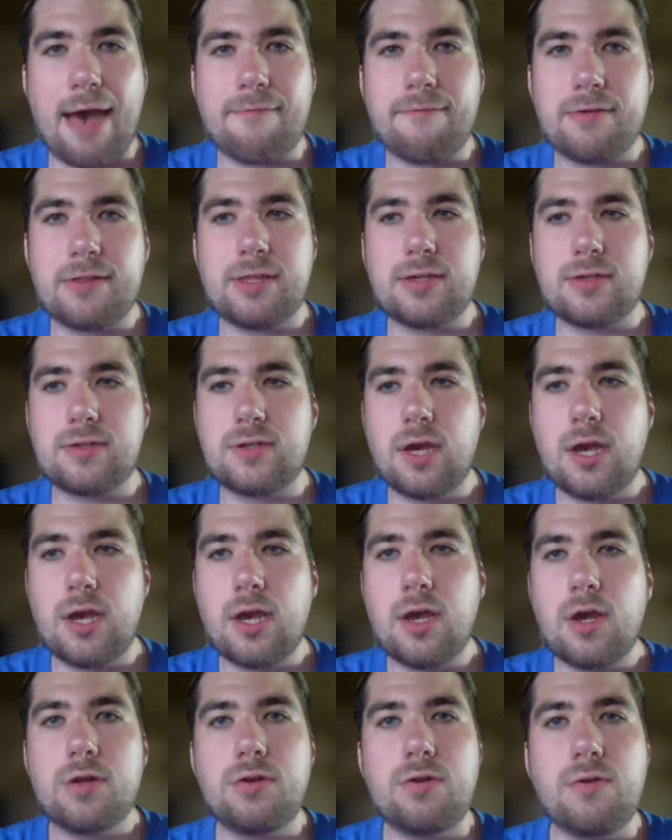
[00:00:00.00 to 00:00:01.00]
and this
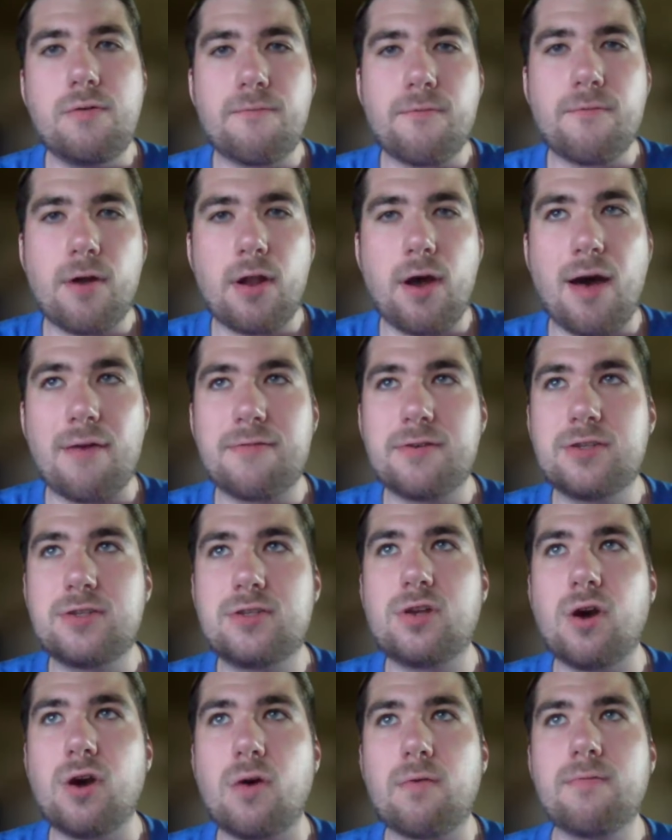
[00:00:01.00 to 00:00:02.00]
new front office
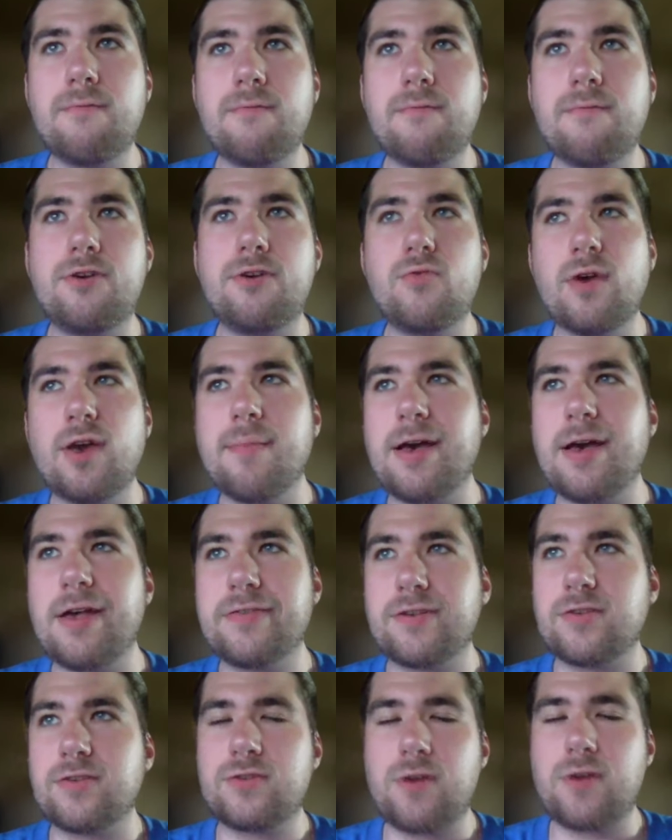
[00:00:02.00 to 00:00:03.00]
don't view him as
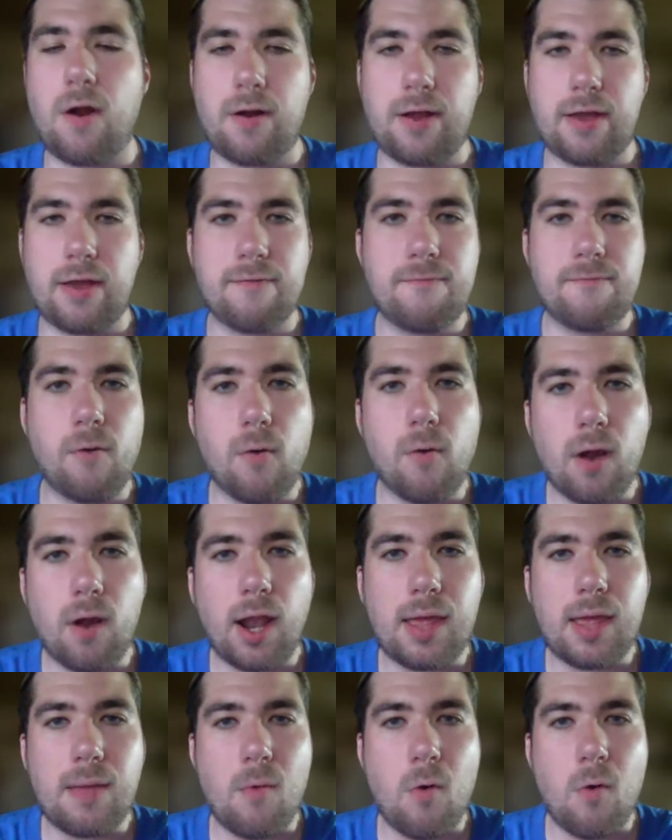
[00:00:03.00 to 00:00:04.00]
a starting four
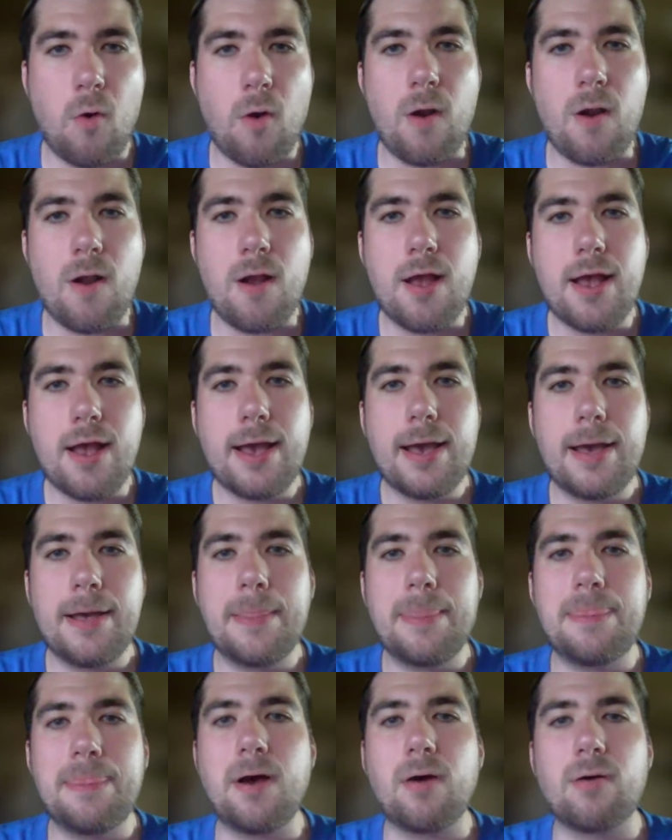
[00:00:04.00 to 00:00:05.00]
anymore,
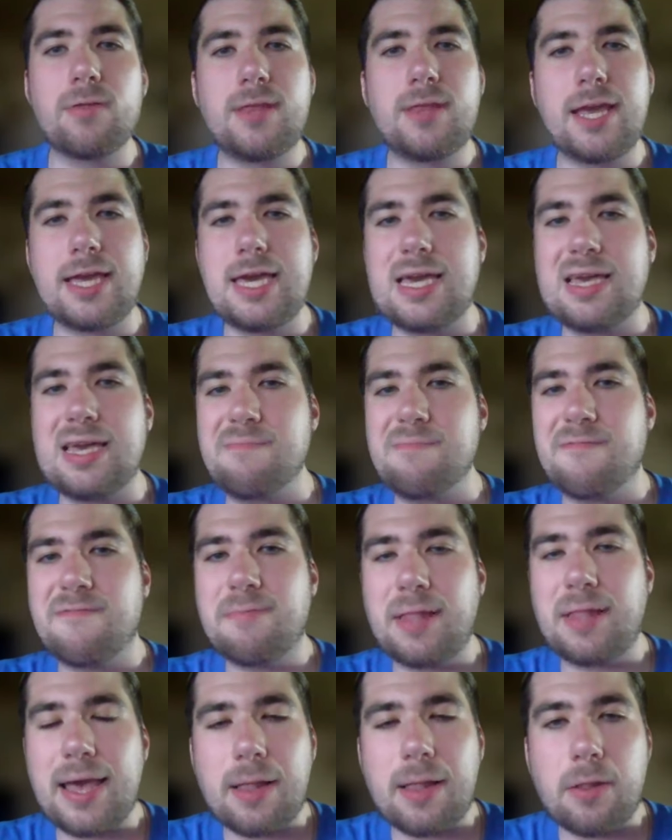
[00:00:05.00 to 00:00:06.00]
don't think he can
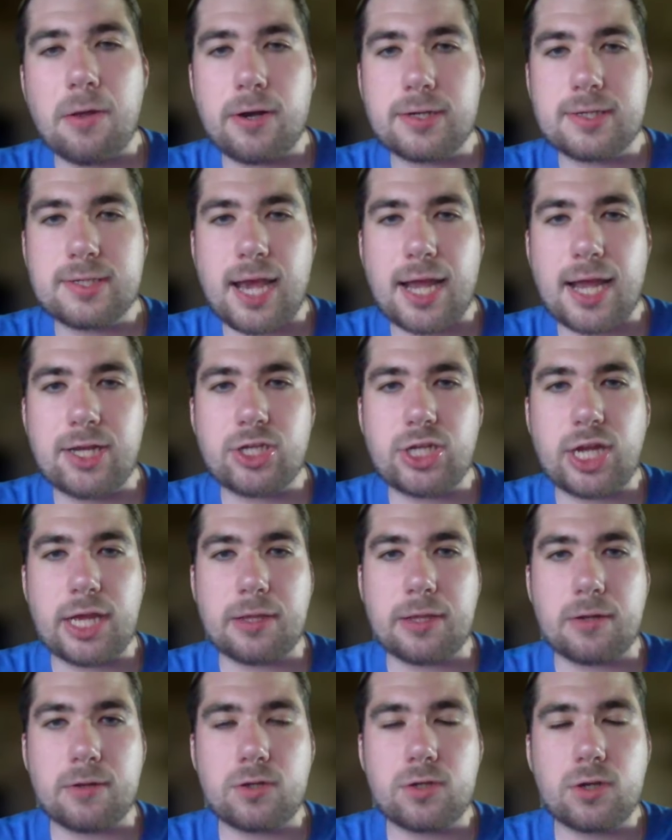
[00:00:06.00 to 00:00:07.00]
play alongside
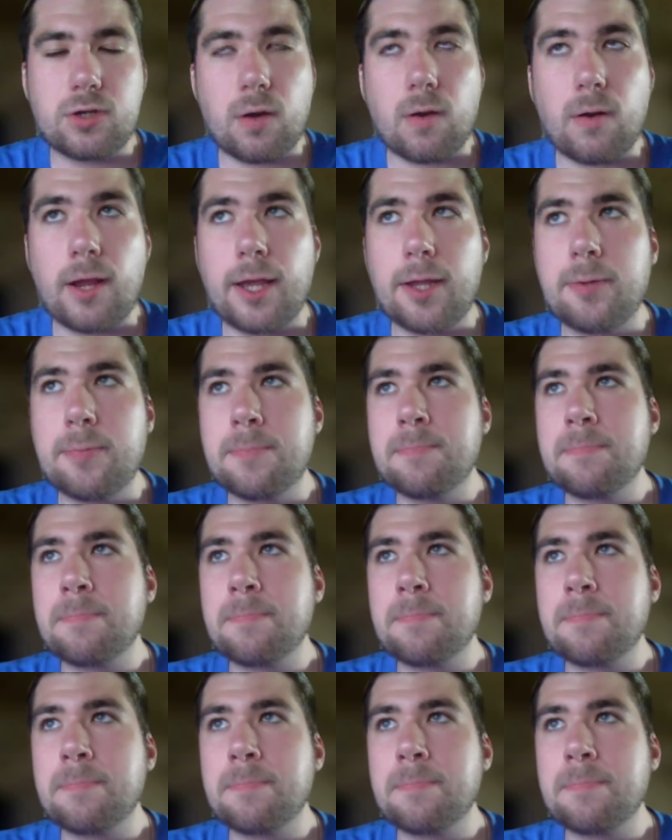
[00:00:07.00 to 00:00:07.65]
Jalen Duren,